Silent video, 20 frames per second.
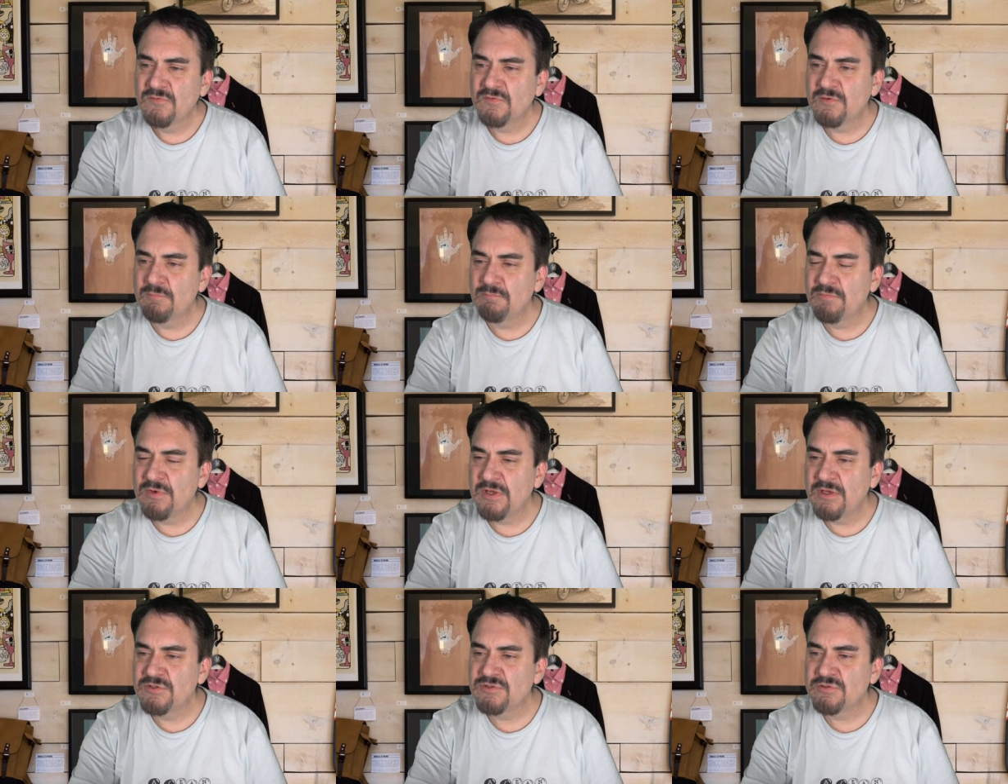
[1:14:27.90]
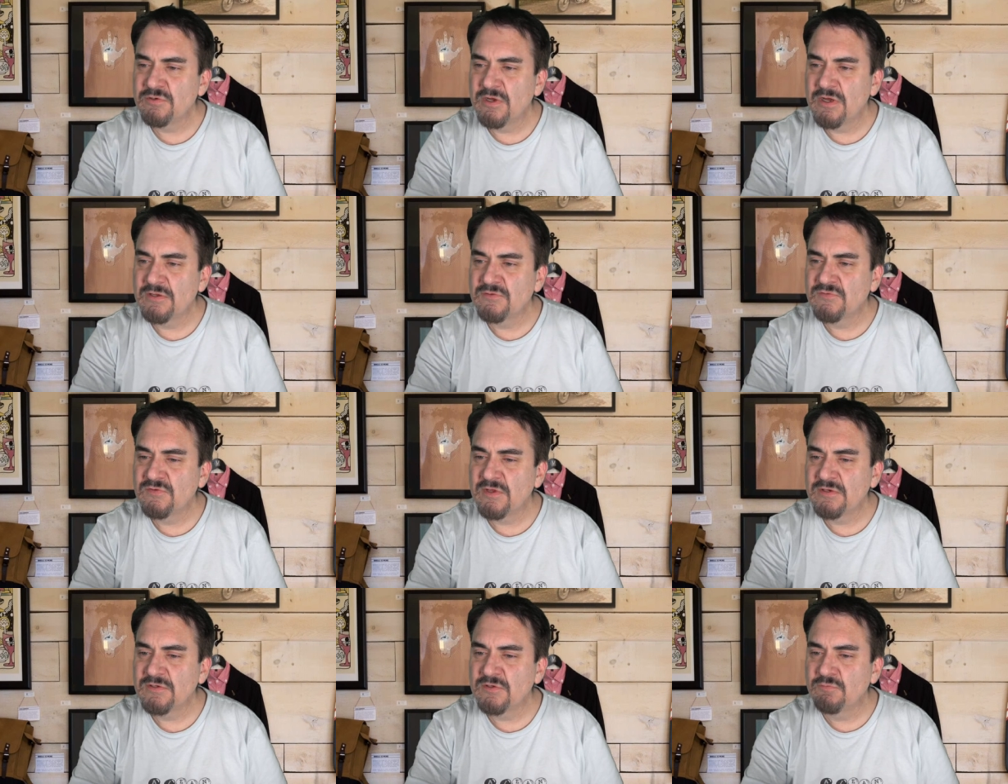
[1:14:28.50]

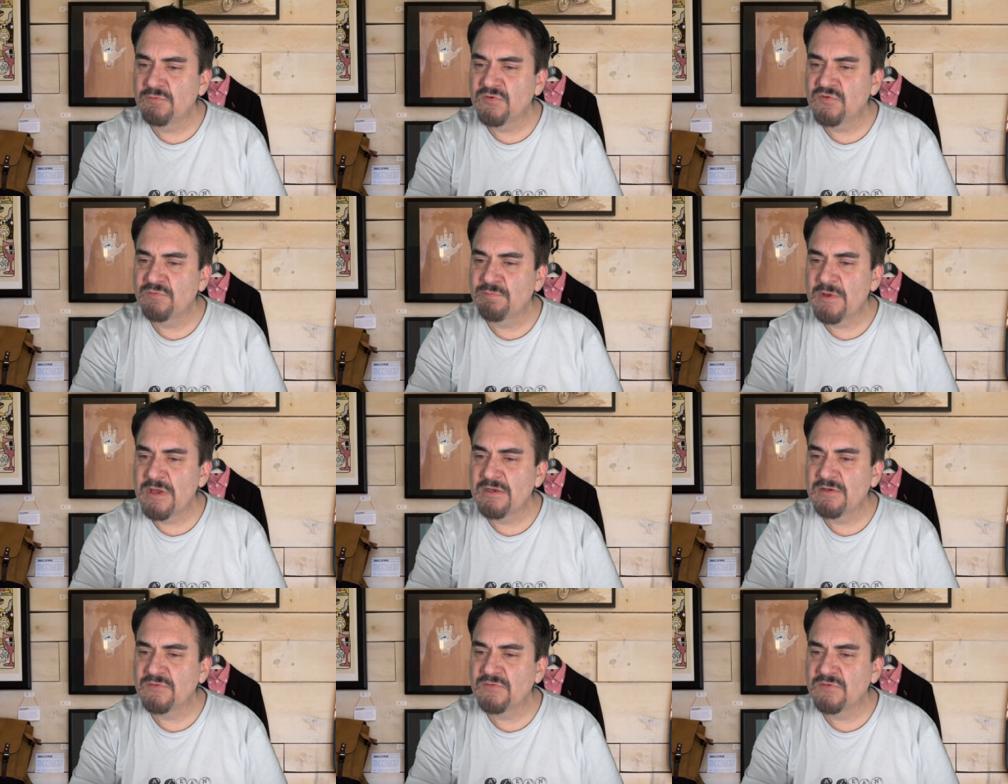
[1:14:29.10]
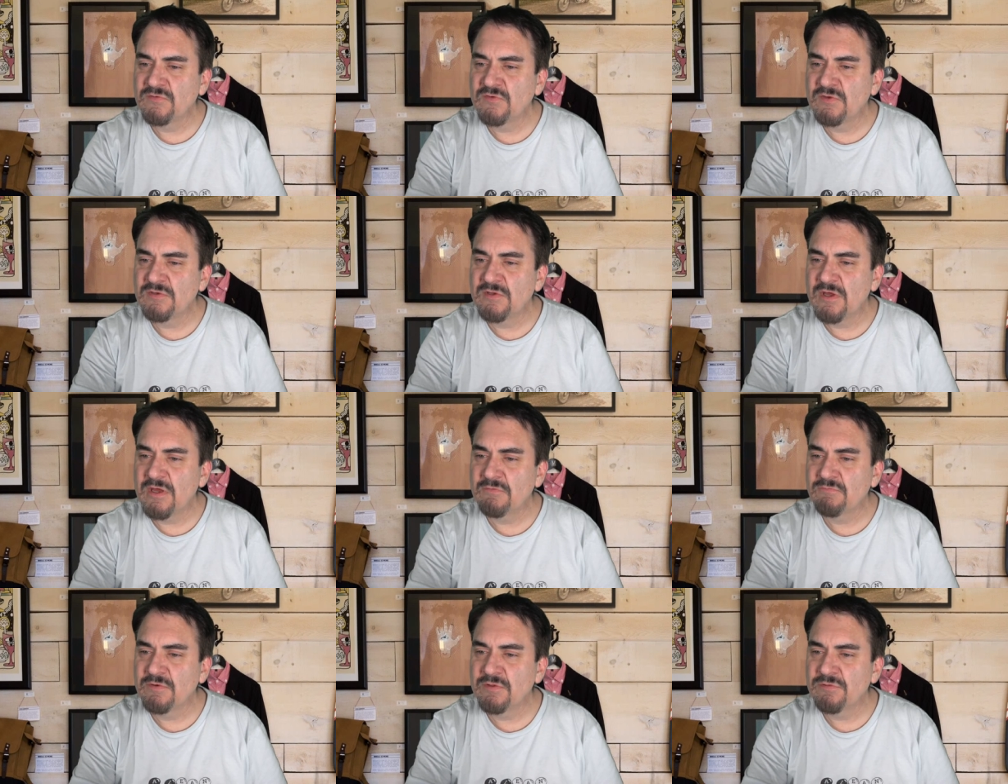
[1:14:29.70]
Patreons. I did respond, as I said,
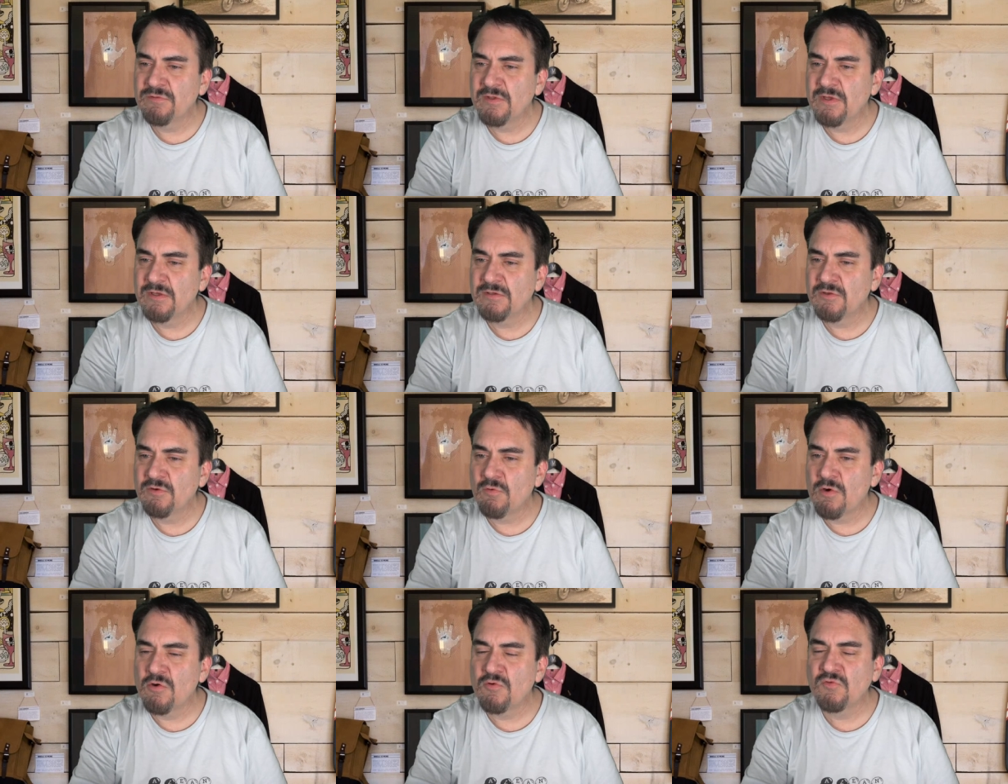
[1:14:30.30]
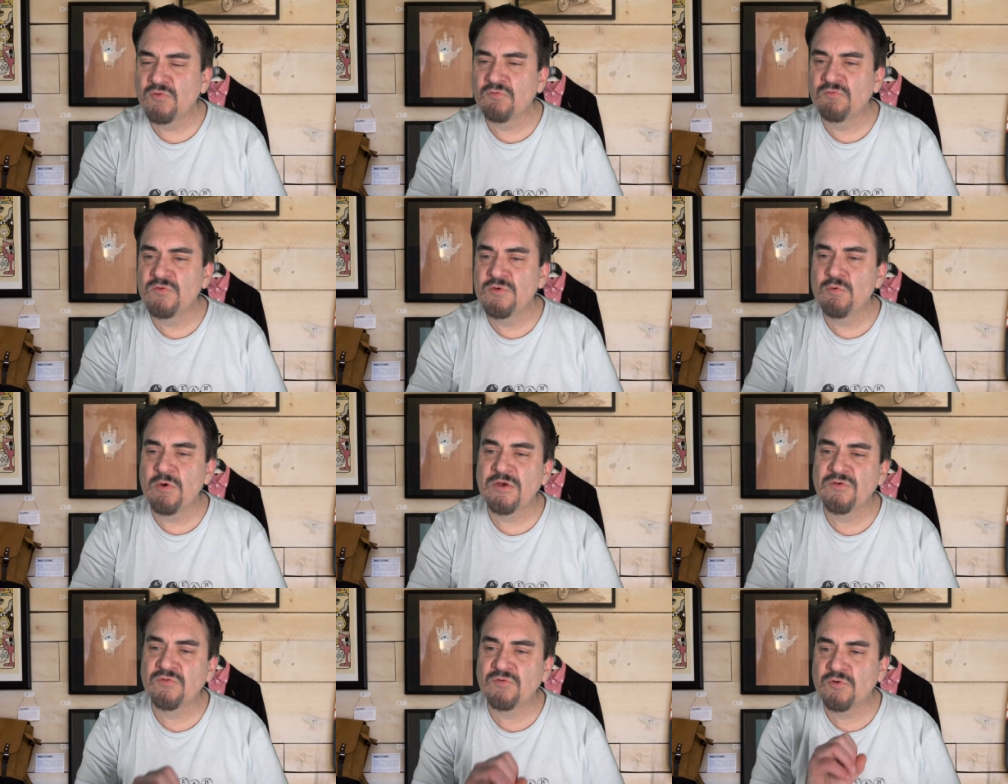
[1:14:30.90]
to everything. There are a
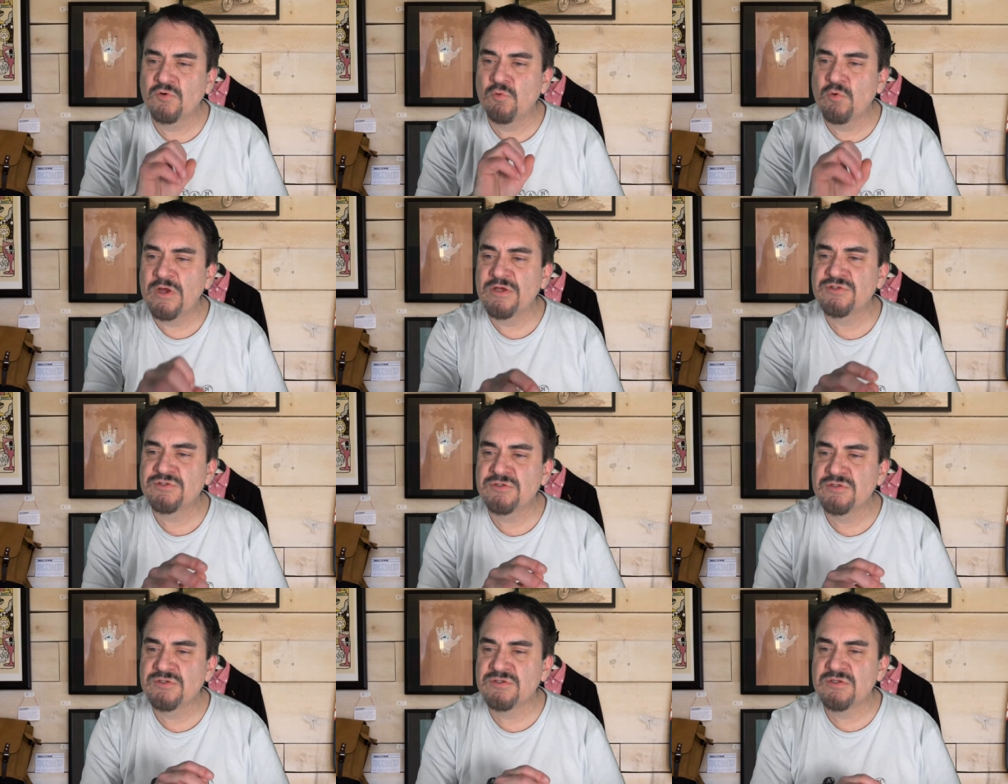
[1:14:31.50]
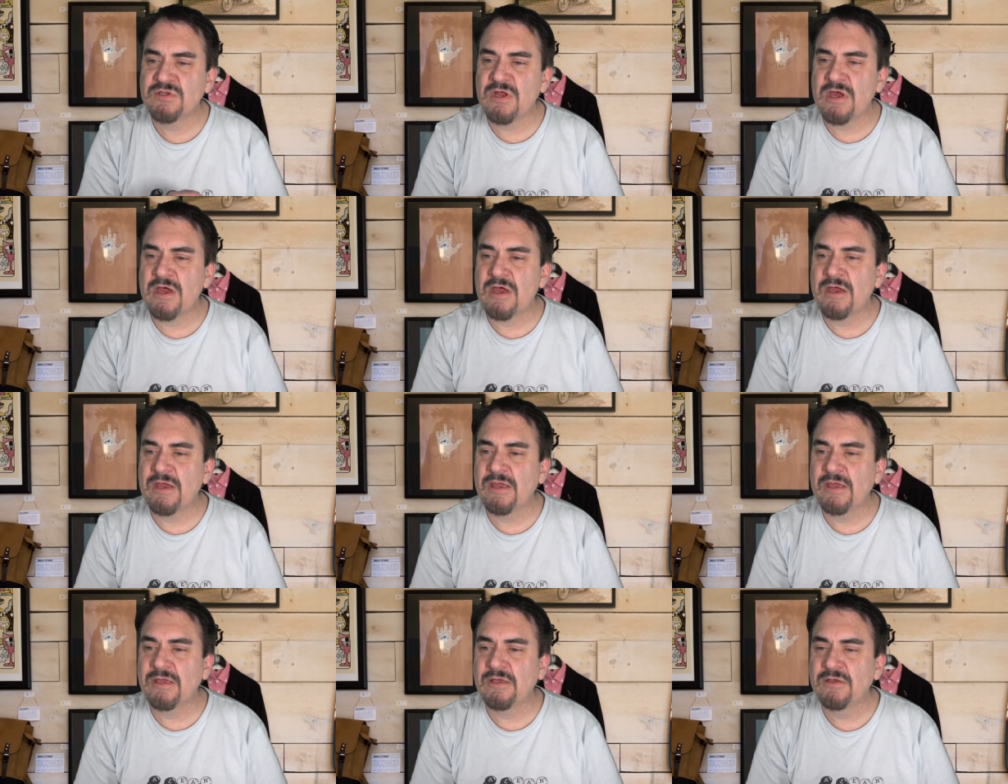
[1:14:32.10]
few extra questions that
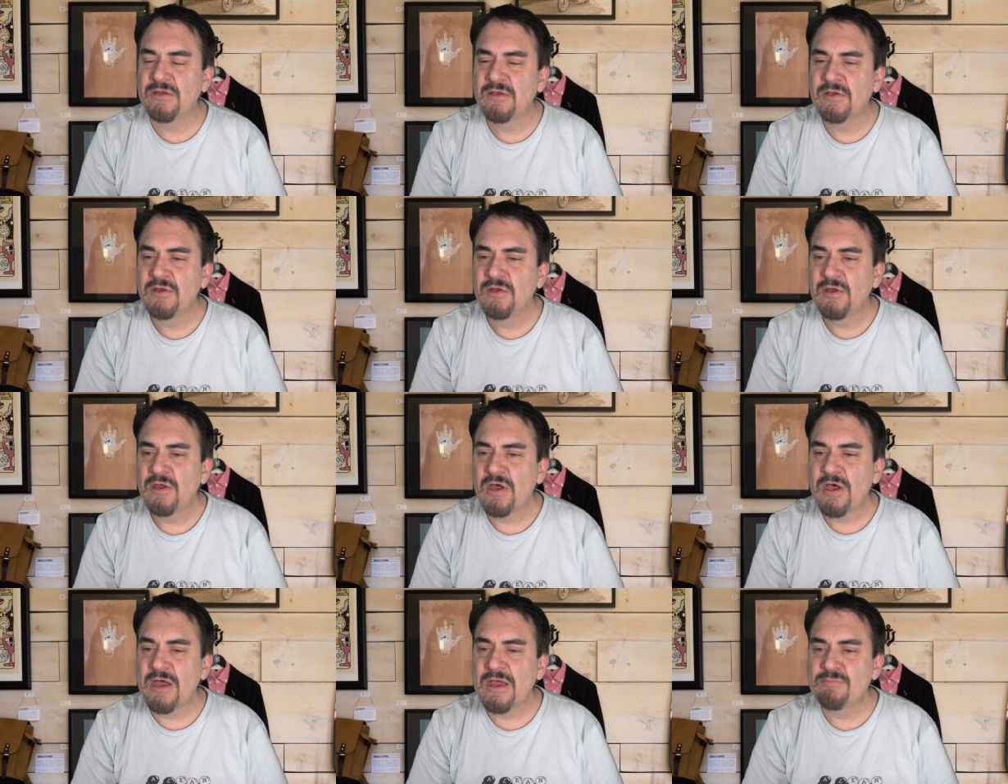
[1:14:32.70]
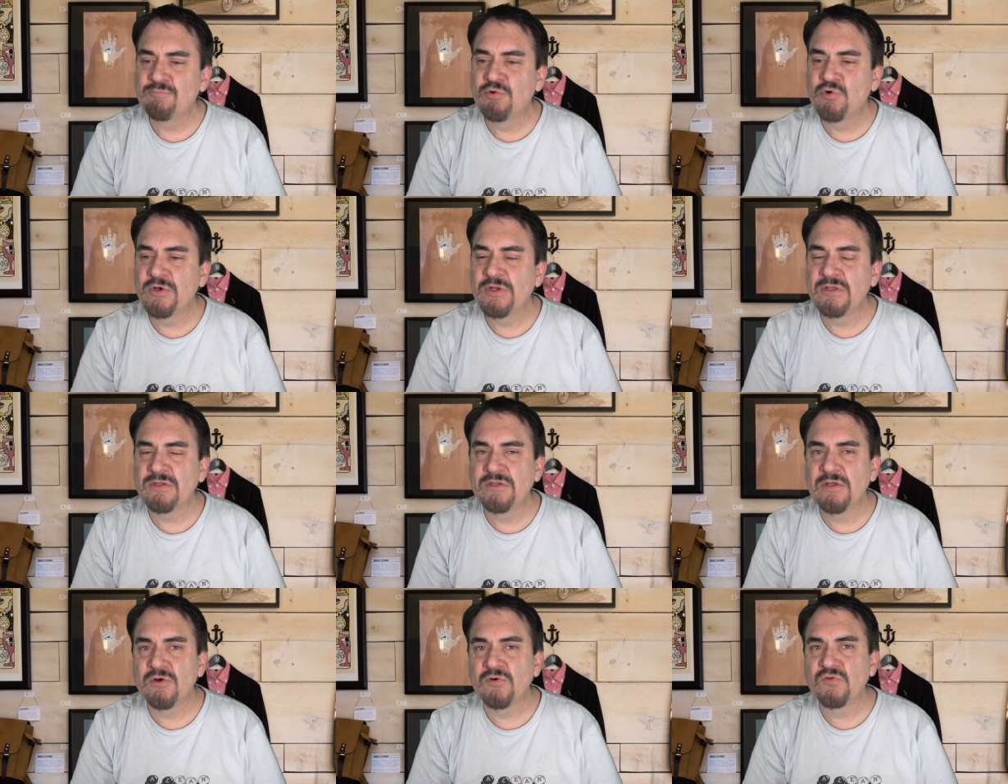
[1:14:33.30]
I put
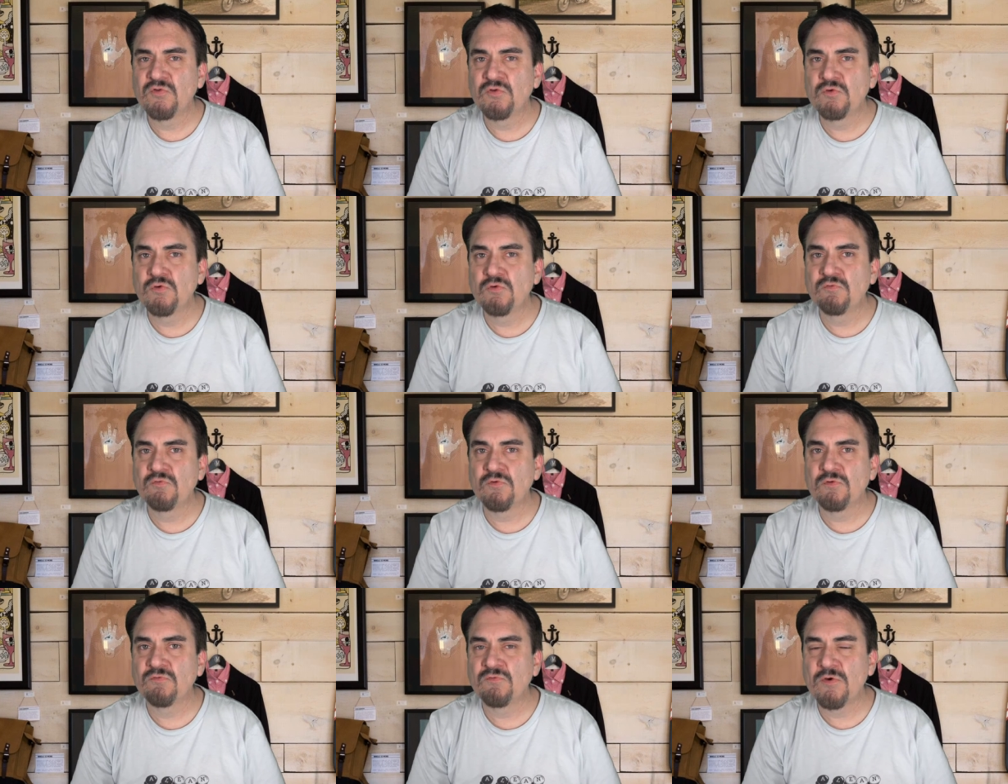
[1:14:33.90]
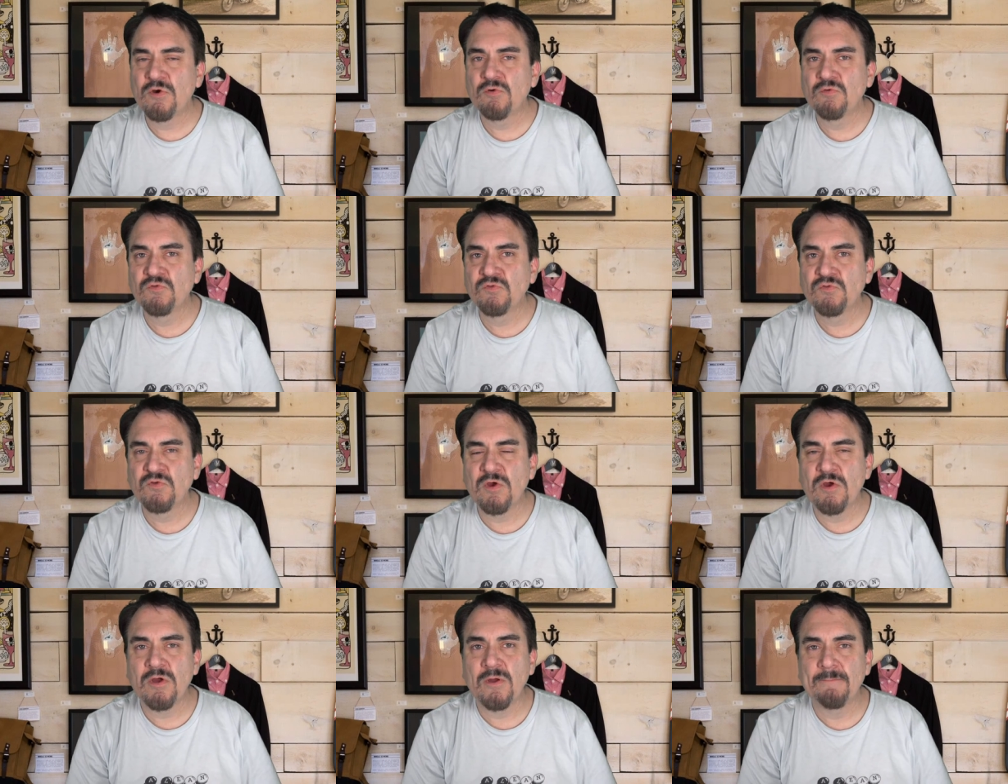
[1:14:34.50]
in there too for folks.